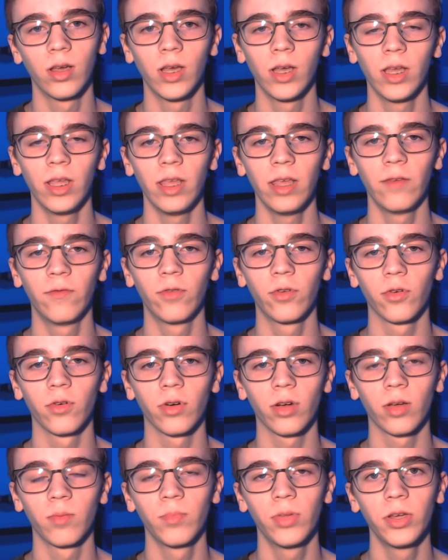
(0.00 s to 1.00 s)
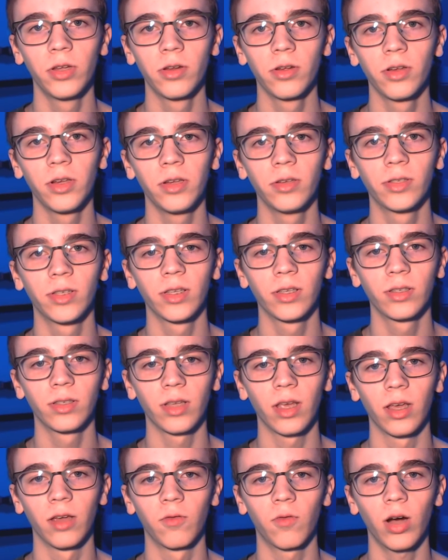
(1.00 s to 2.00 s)
If your computer uses
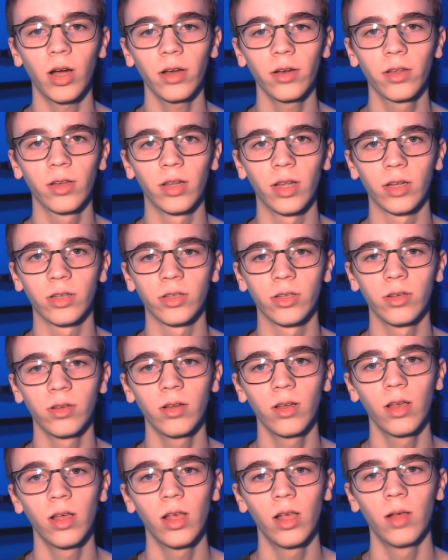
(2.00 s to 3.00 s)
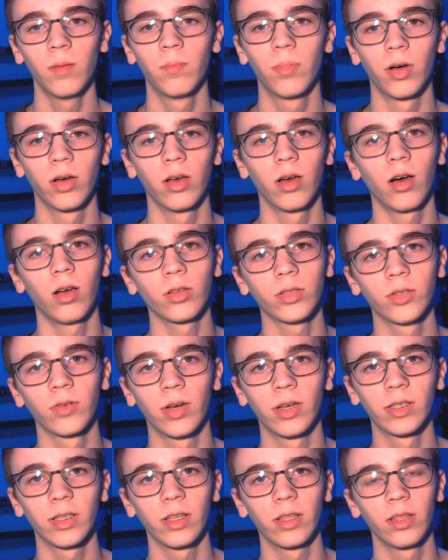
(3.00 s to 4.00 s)
a wired connection, but also
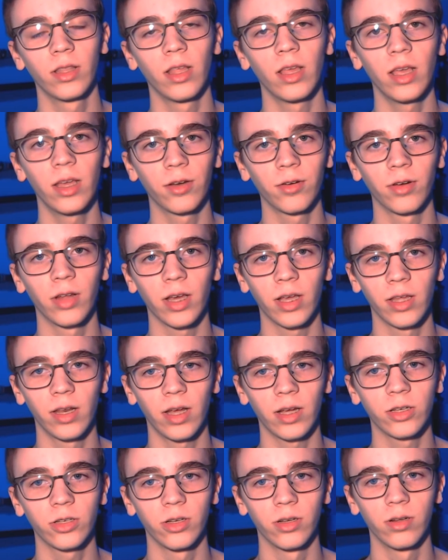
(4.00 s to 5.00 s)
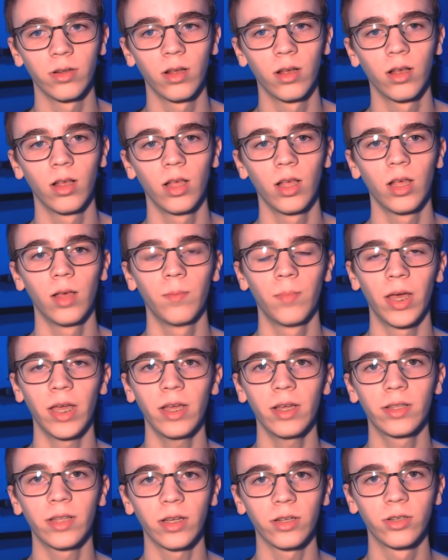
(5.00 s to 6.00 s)
has internet connection, pay
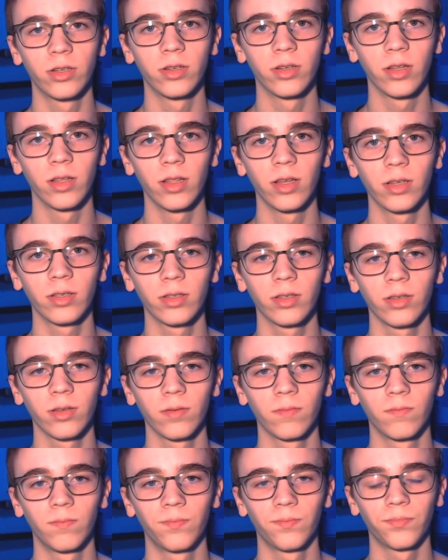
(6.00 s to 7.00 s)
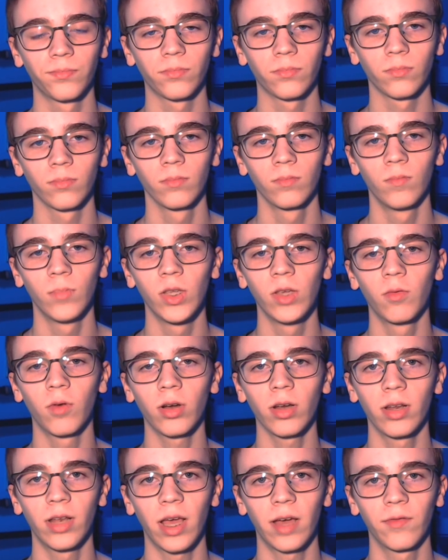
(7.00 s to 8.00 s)
attention to this. You want
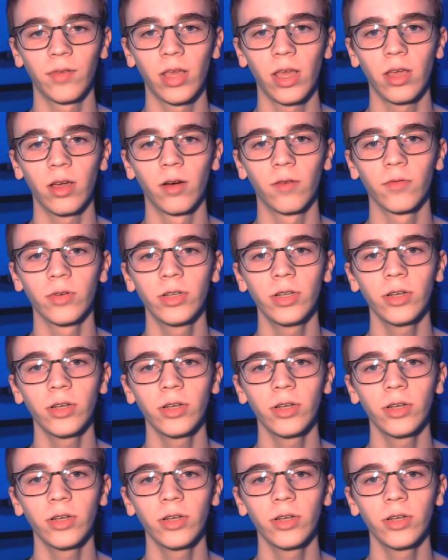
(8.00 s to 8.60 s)
to navigate over to your